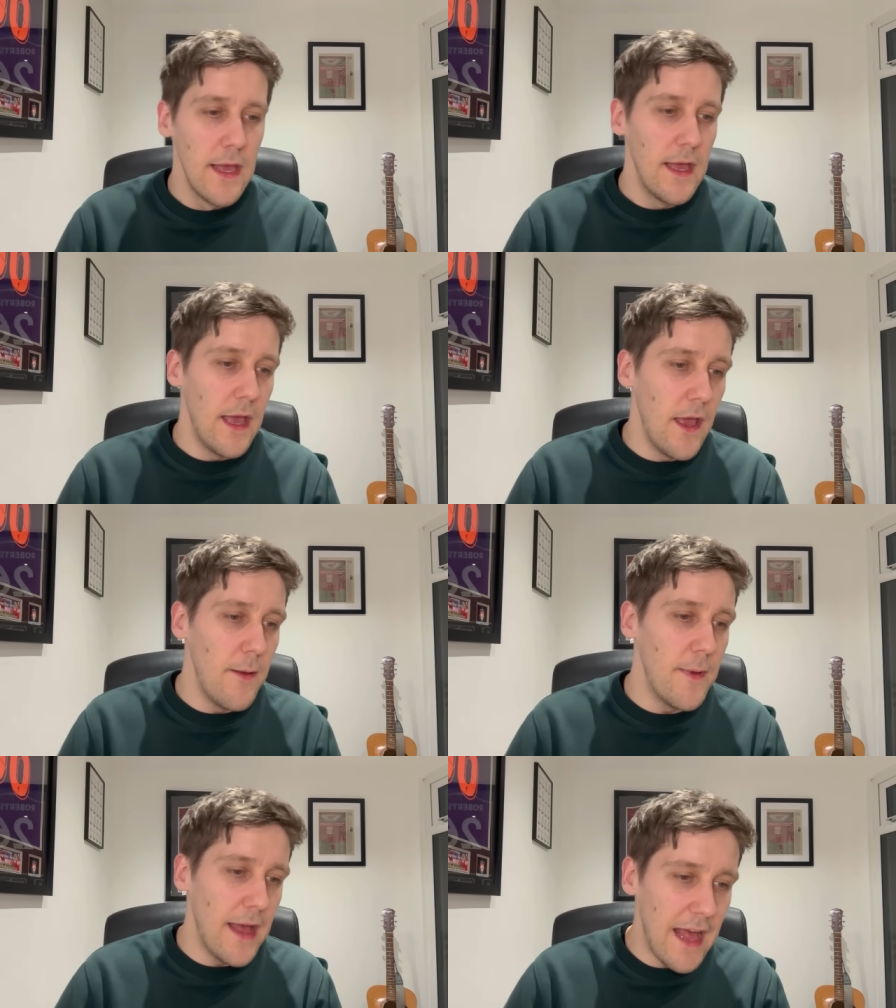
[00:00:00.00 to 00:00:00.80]

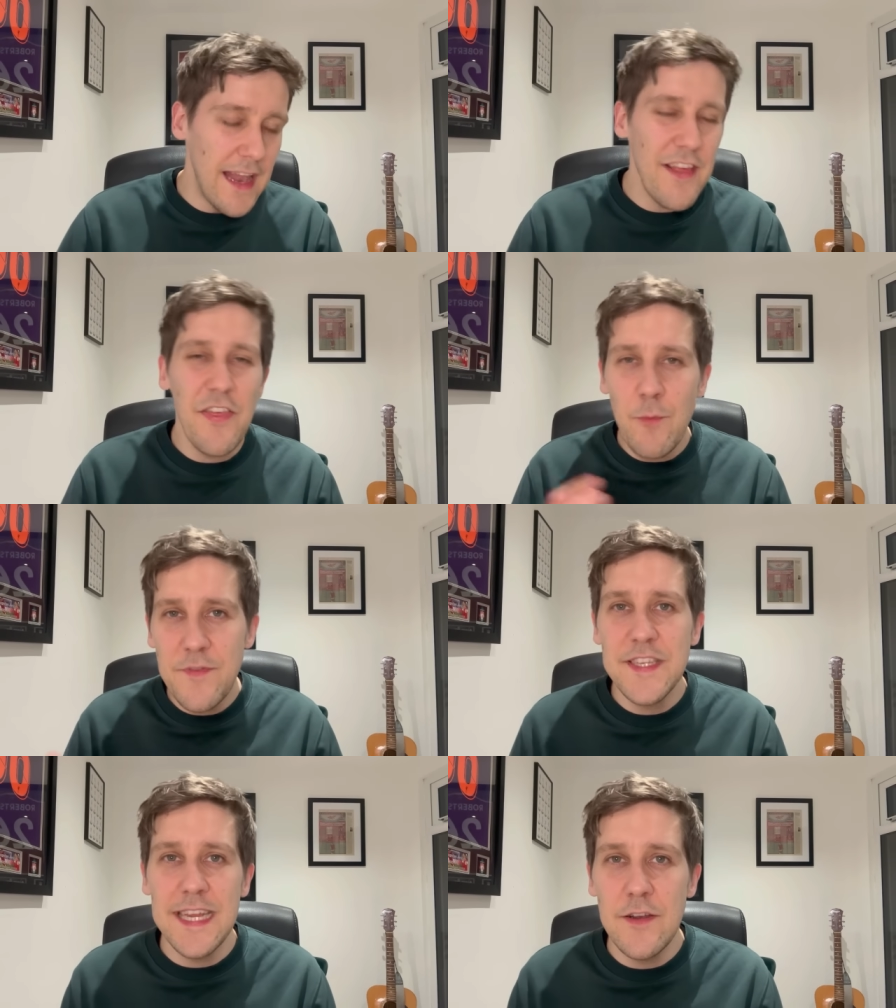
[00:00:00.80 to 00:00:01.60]
And I think
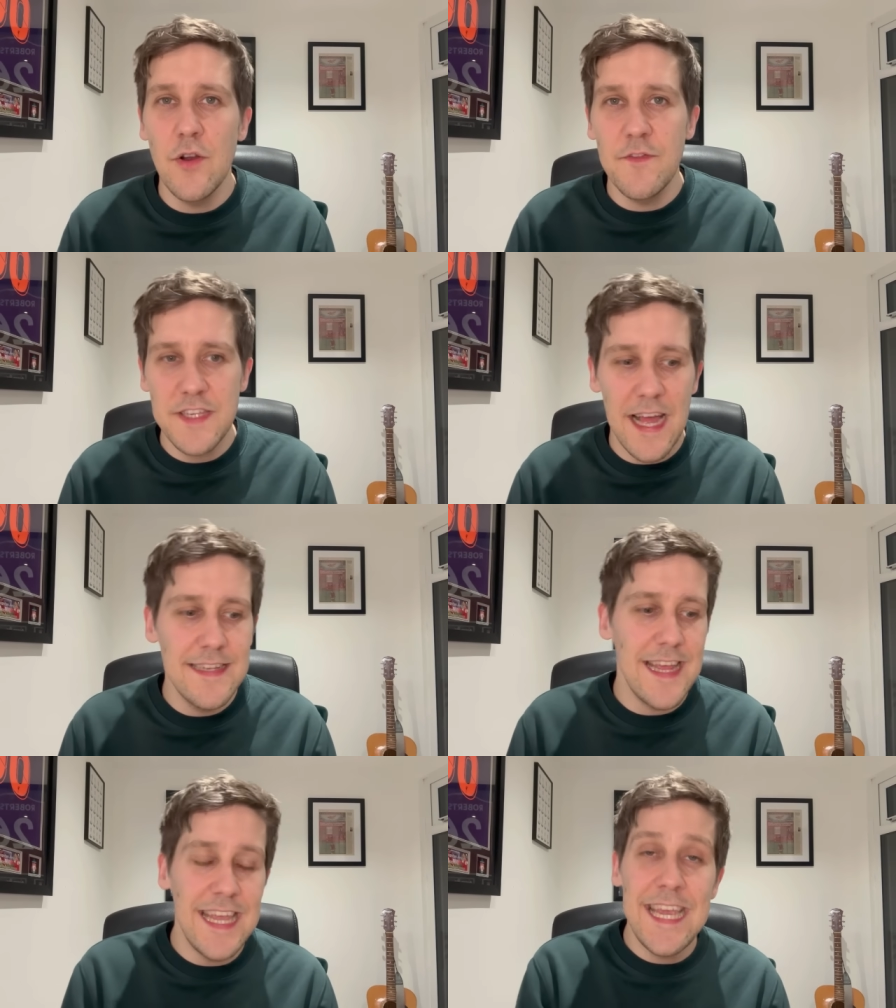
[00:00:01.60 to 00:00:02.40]
we've seen enough
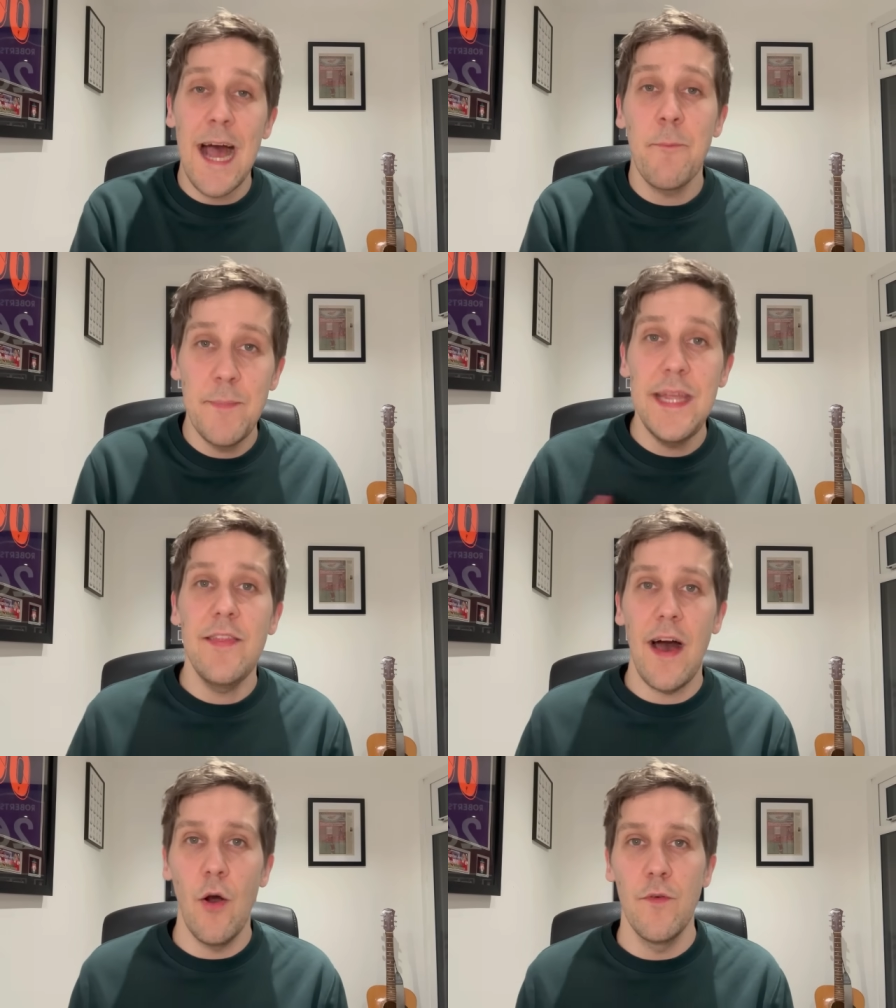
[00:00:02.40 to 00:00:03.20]
signs that he can be
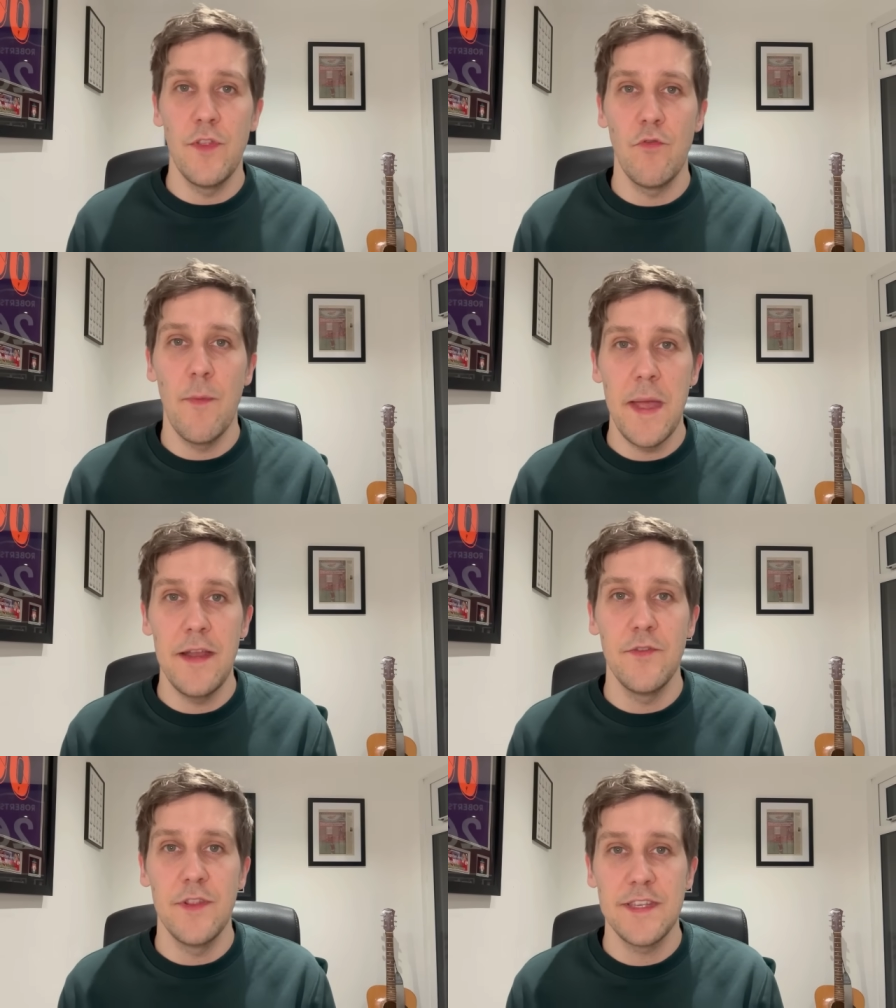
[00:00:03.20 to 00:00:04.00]
that over the
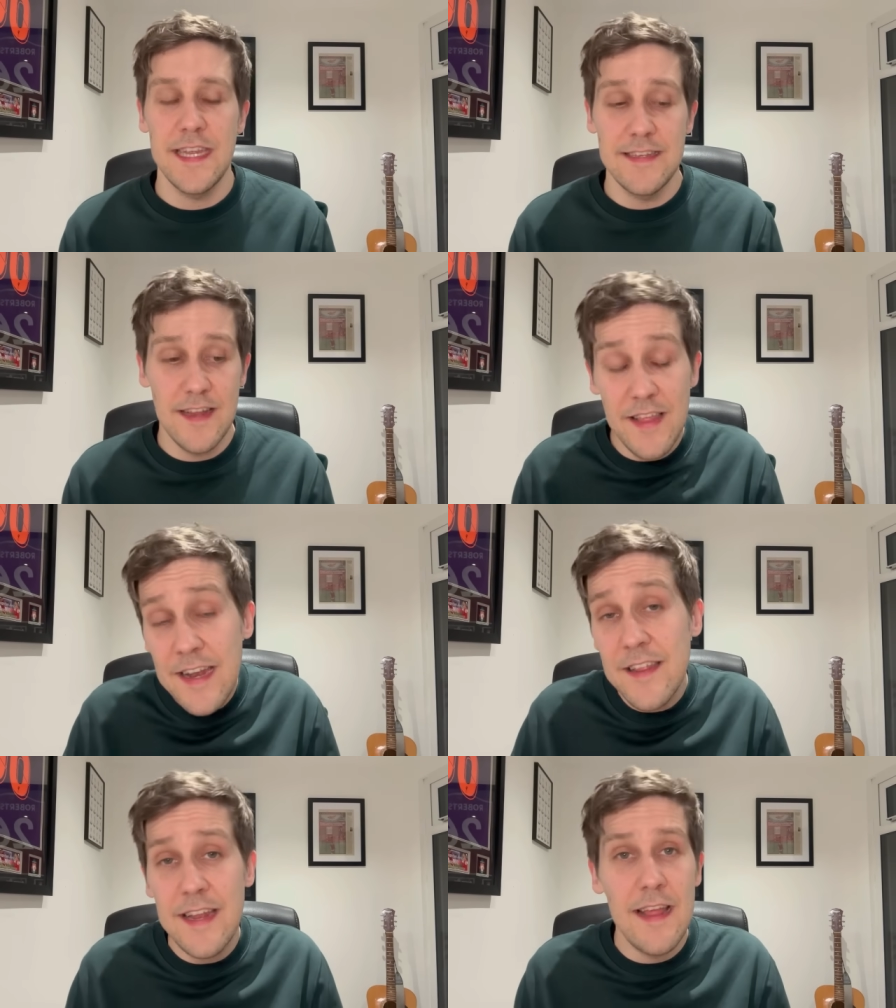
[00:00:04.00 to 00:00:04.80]
remainder of the season. At the
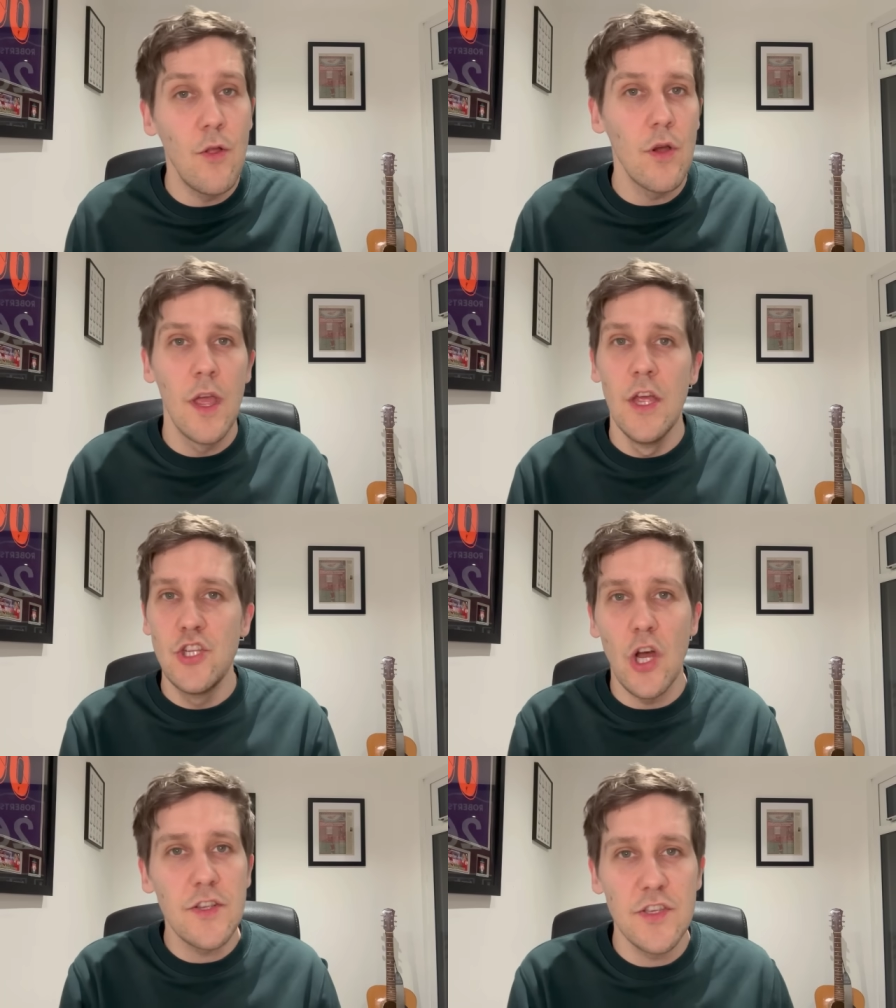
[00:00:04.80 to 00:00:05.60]
end of the day, look,
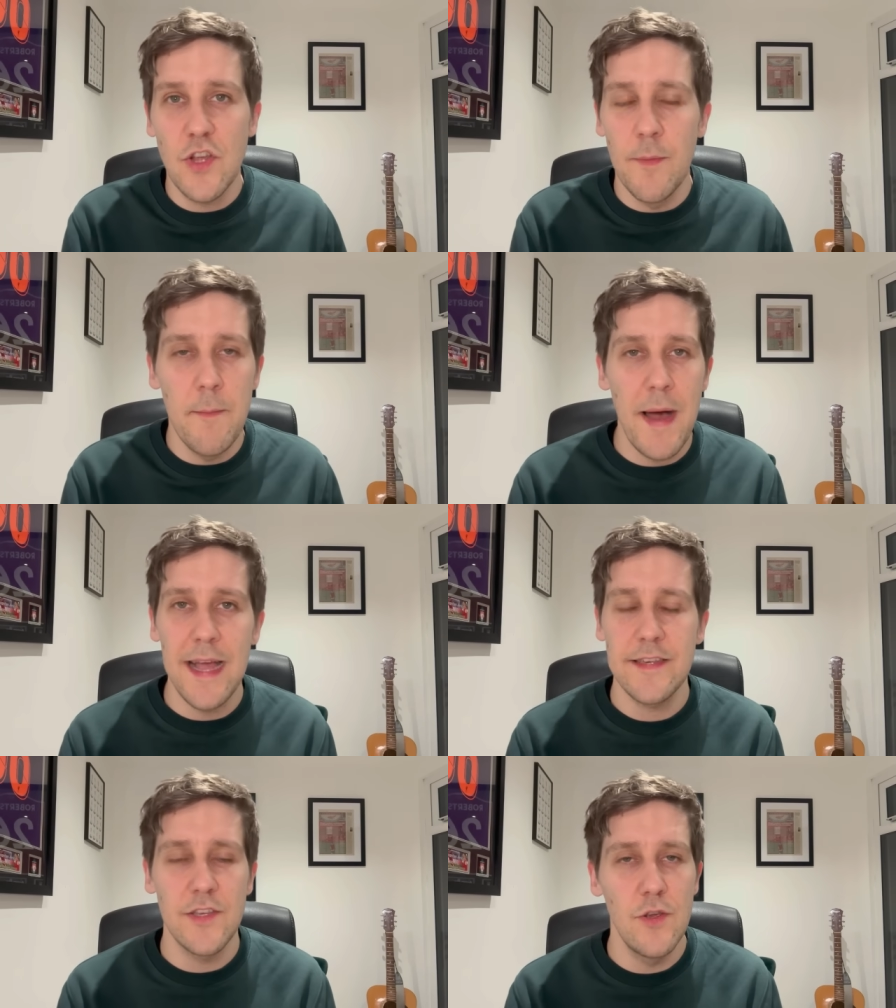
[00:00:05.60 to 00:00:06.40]
Jota's coming
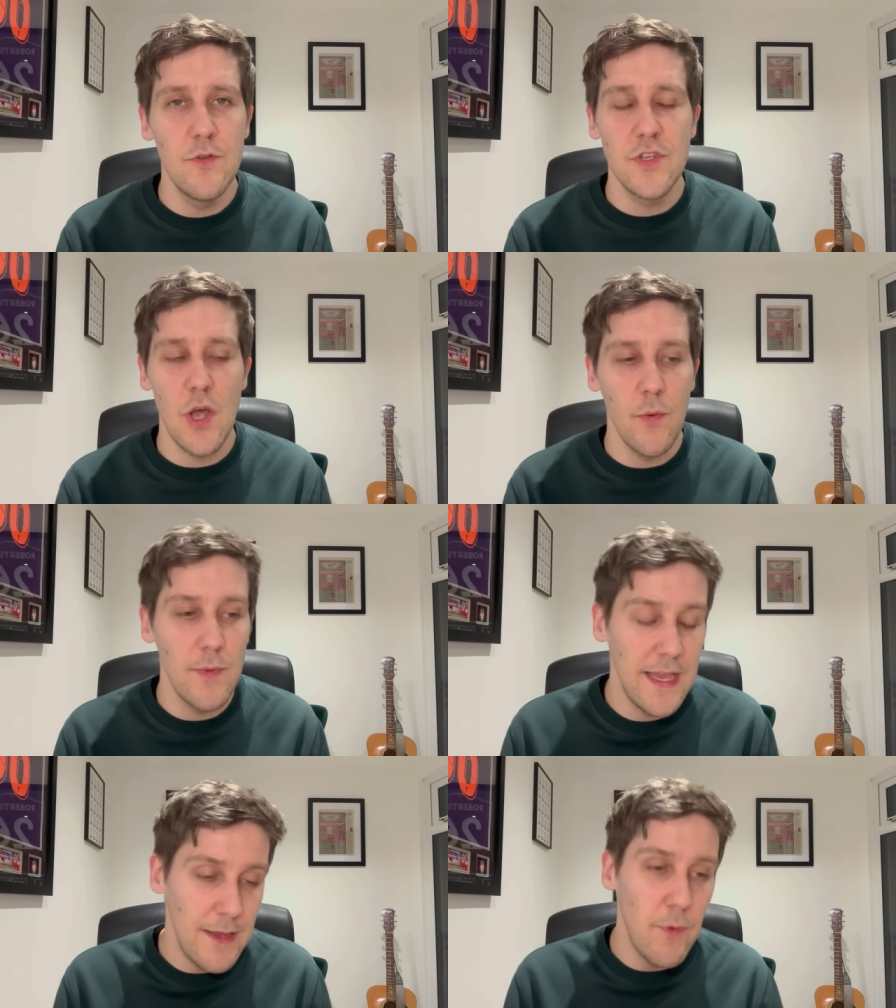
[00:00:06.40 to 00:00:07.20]
back soon, so
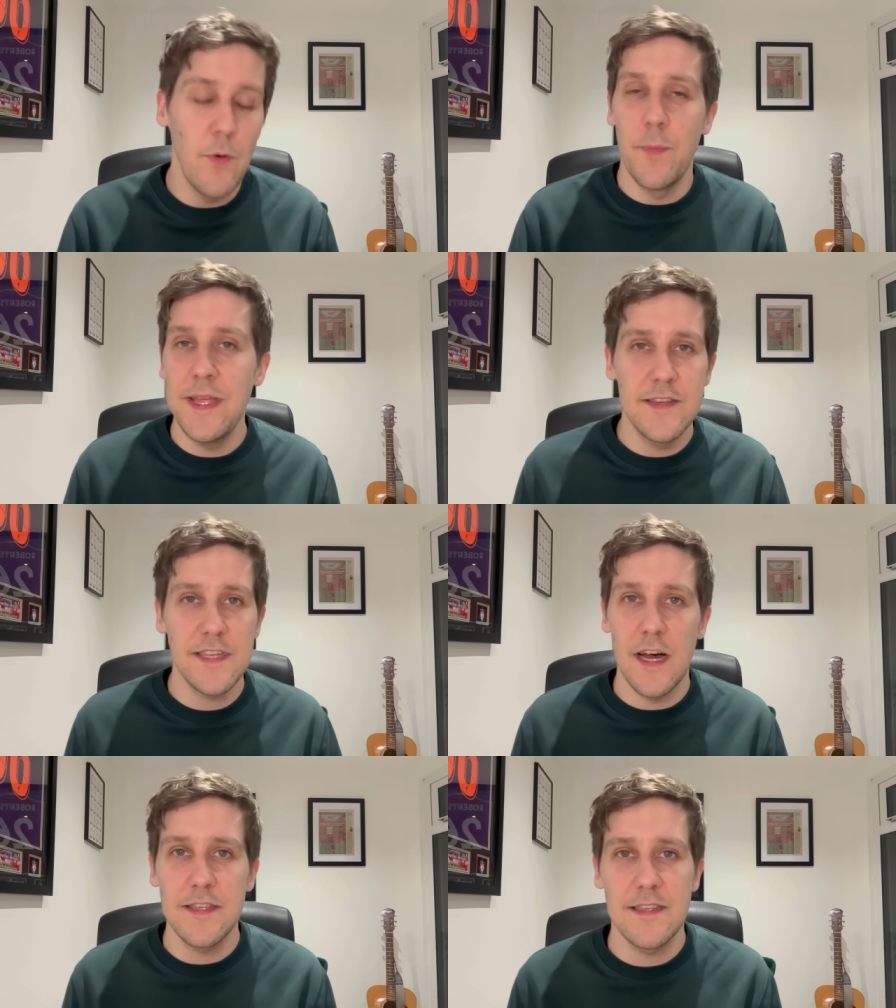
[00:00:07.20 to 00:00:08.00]
he will be the
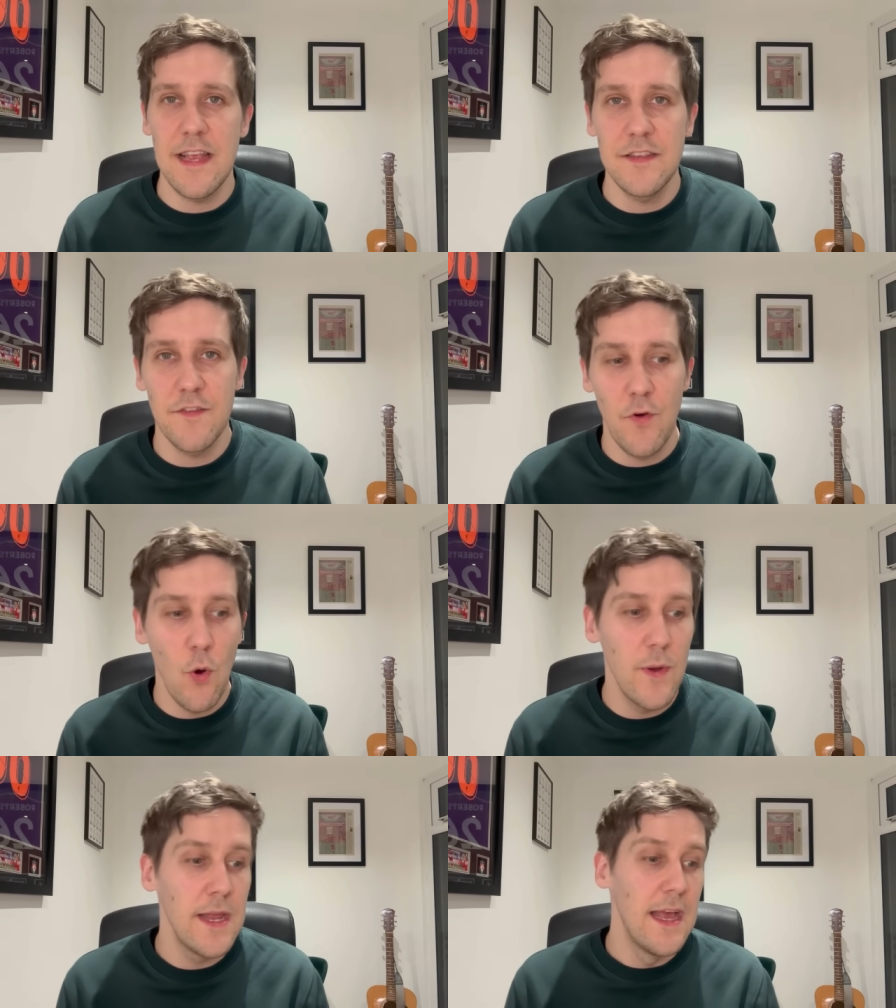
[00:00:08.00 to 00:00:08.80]
starter centre forward.